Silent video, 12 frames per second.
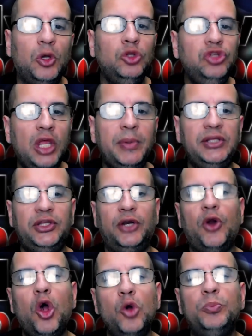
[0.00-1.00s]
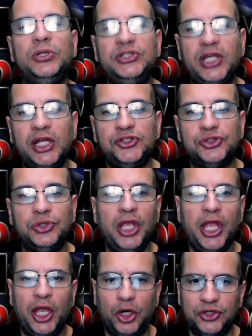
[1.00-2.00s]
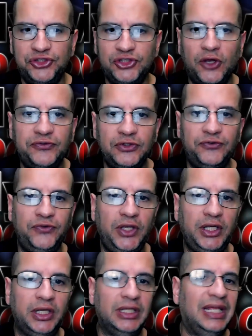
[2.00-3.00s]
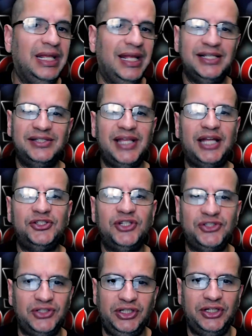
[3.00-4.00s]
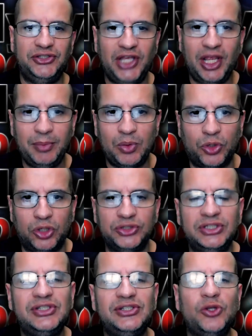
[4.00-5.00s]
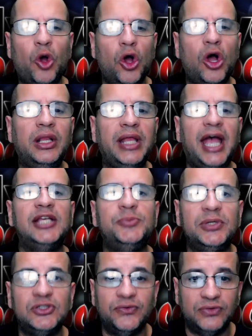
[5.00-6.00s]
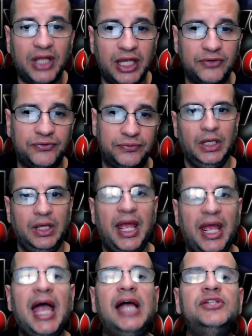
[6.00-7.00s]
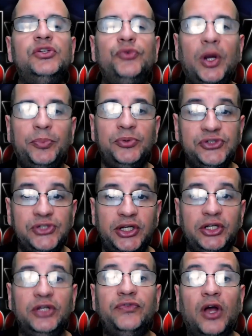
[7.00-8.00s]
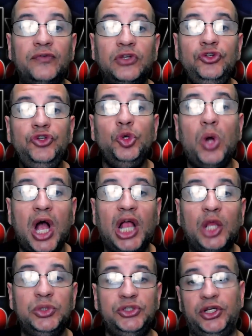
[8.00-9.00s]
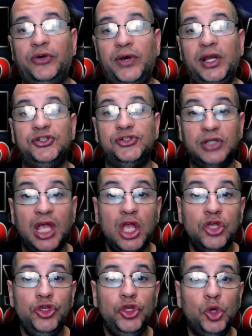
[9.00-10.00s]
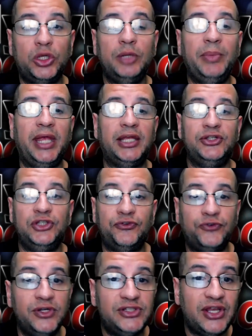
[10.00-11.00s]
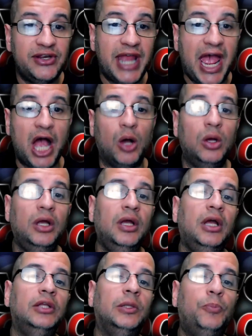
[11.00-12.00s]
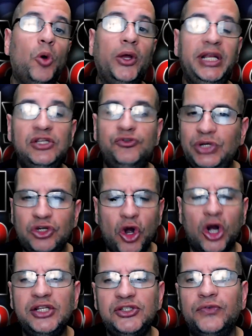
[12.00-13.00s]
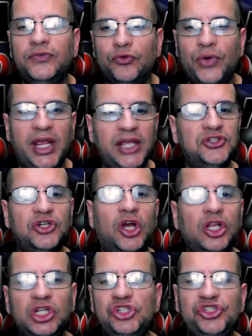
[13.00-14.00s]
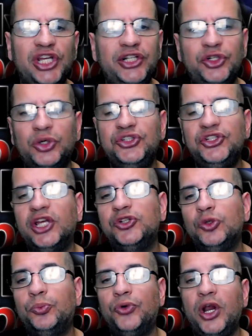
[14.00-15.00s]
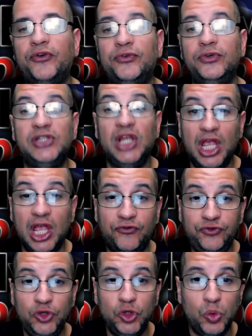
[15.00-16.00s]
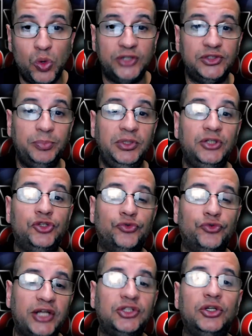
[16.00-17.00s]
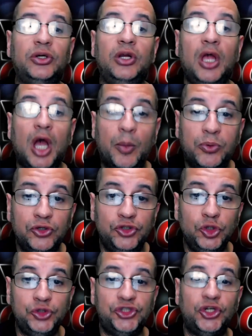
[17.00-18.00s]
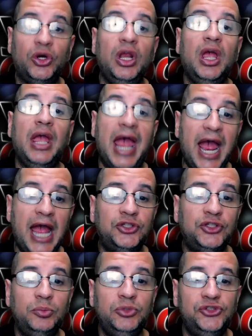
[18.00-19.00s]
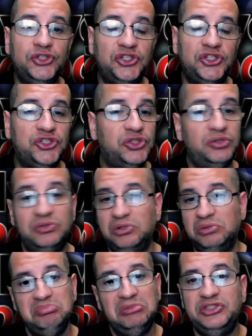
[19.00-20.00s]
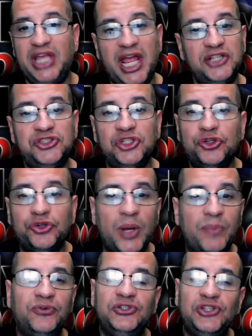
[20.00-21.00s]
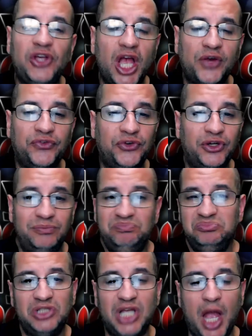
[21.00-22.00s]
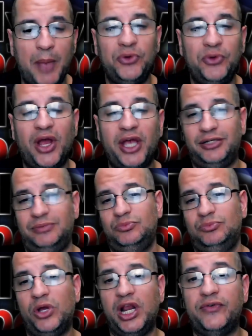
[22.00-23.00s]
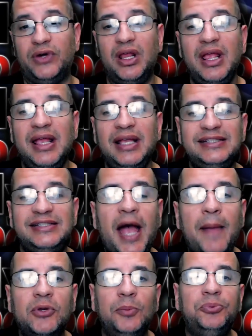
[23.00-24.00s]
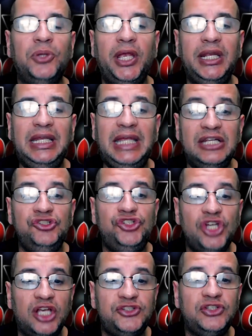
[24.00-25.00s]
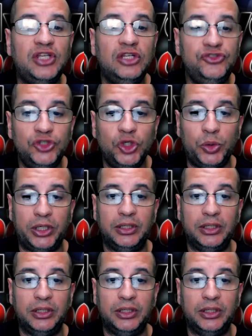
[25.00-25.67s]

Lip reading: limit their own potential and are self-defeating. It's not just in the entertainment world, it's in all aspects of life. As a representative of the new Hollywood generation, you can make a difference now. The point is, regardless of your race, color, gender, or sexual preference, if you want to be a director, a producer, actor, musician, dancer, grip, photographer, copywriter, whatever, stop complaining and just do it.